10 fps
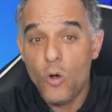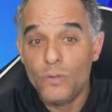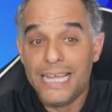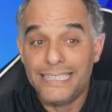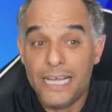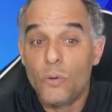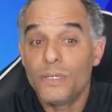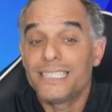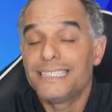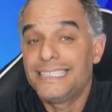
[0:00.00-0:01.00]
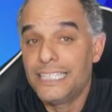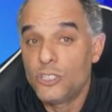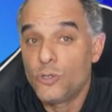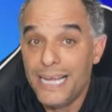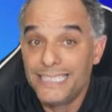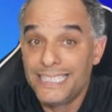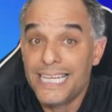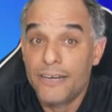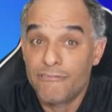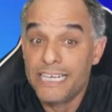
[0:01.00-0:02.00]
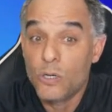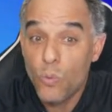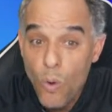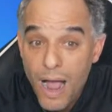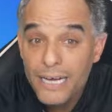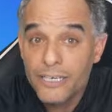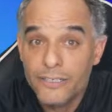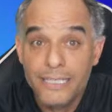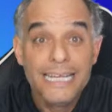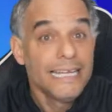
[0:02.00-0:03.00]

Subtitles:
that there was a situation that required